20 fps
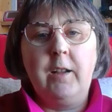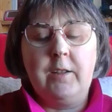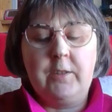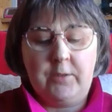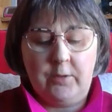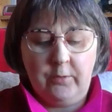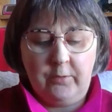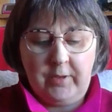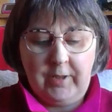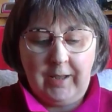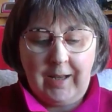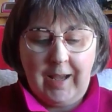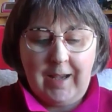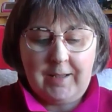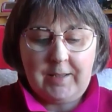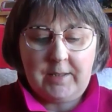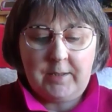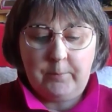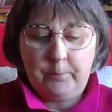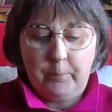So The
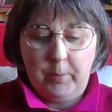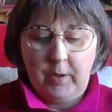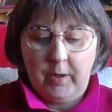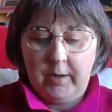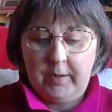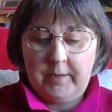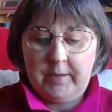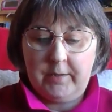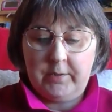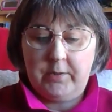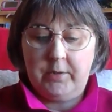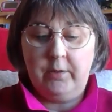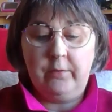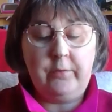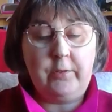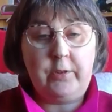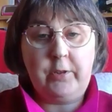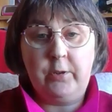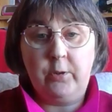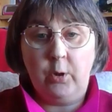Last Party at
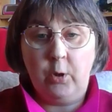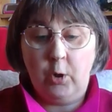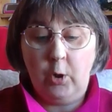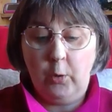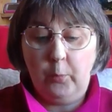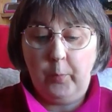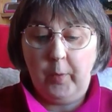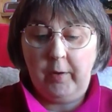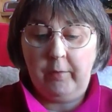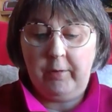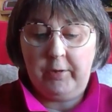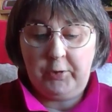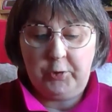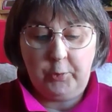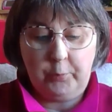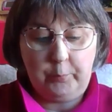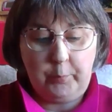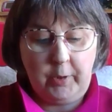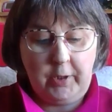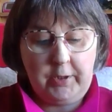Silverton Hall by
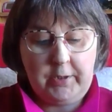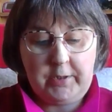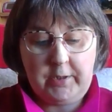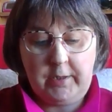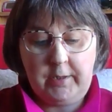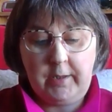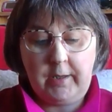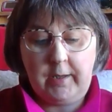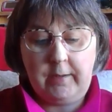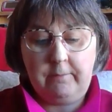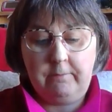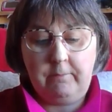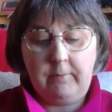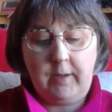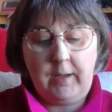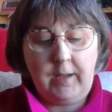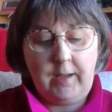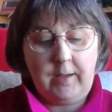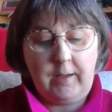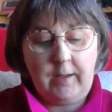Rachel Burton.
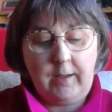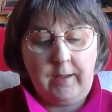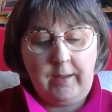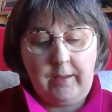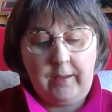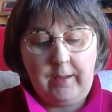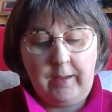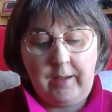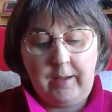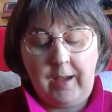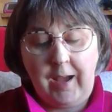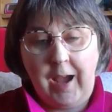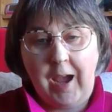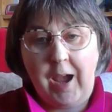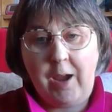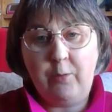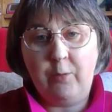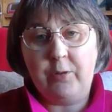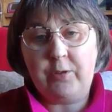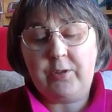
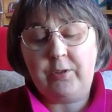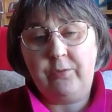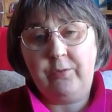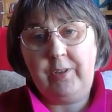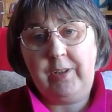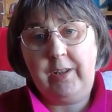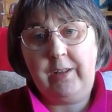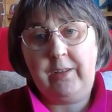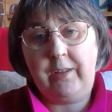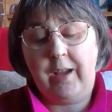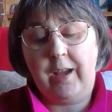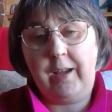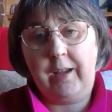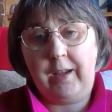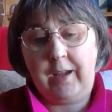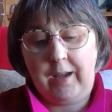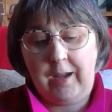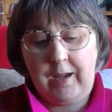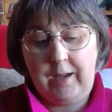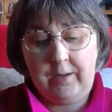I want to really
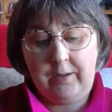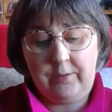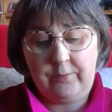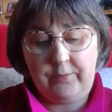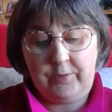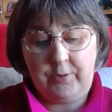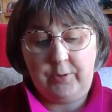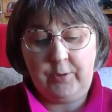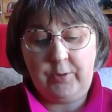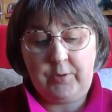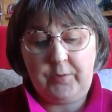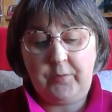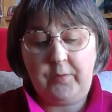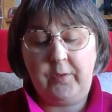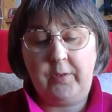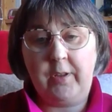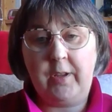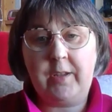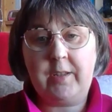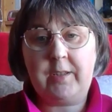thank Head of Zeus
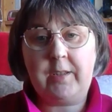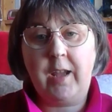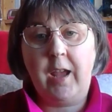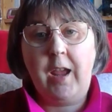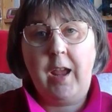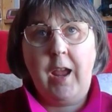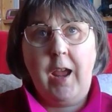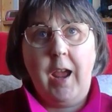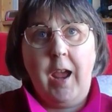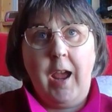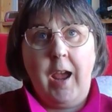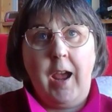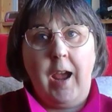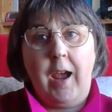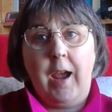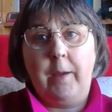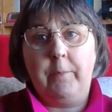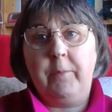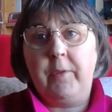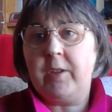for this.
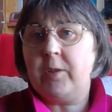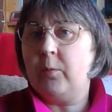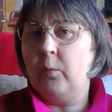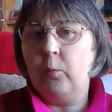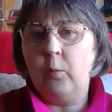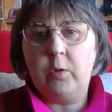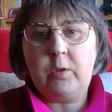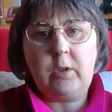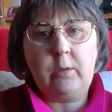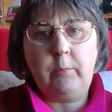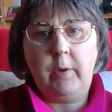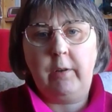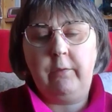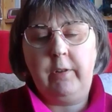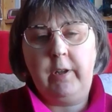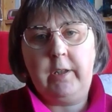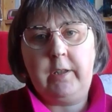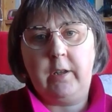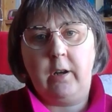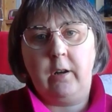And this one wasn't on my
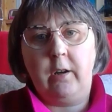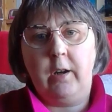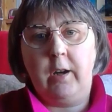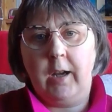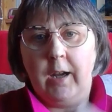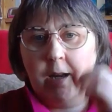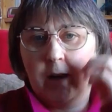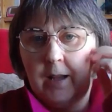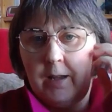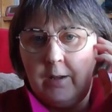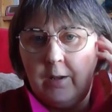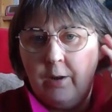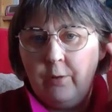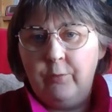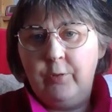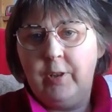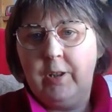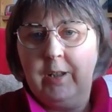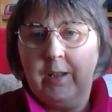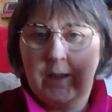radar, and I got a
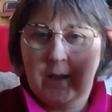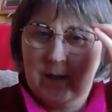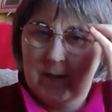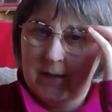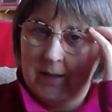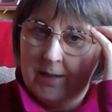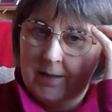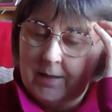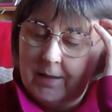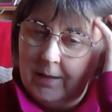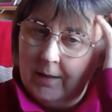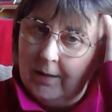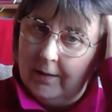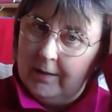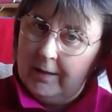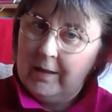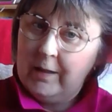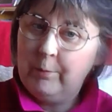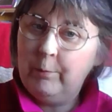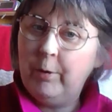really nice
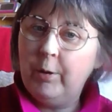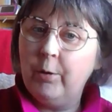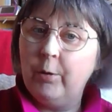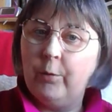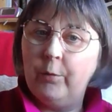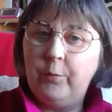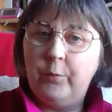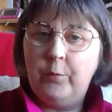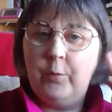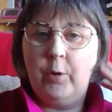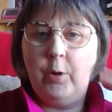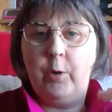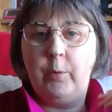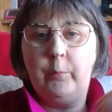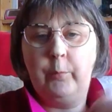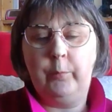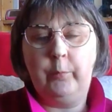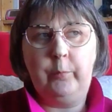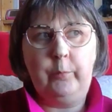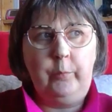email
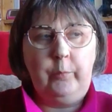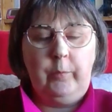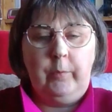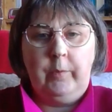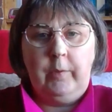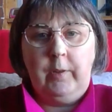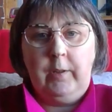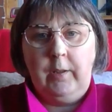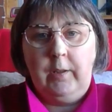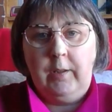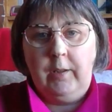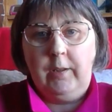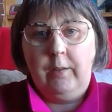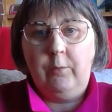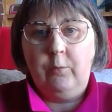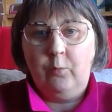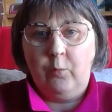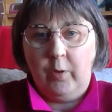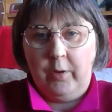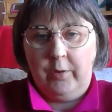from
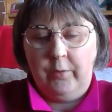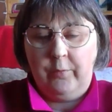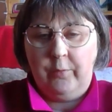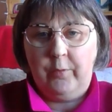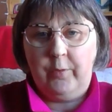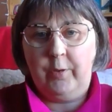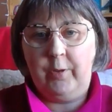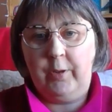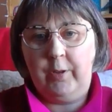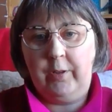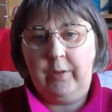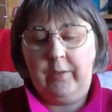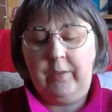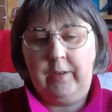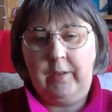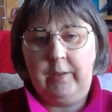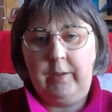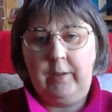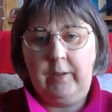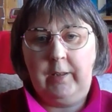one of the
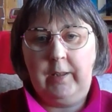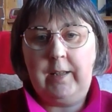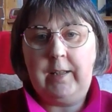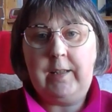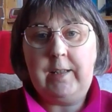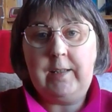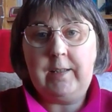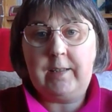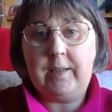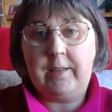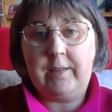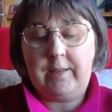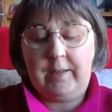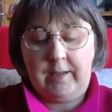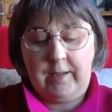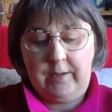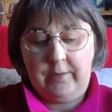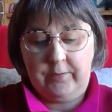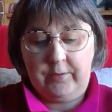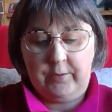ladies at
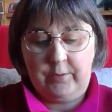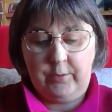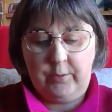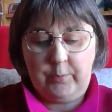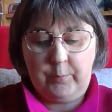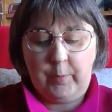Head of Zeus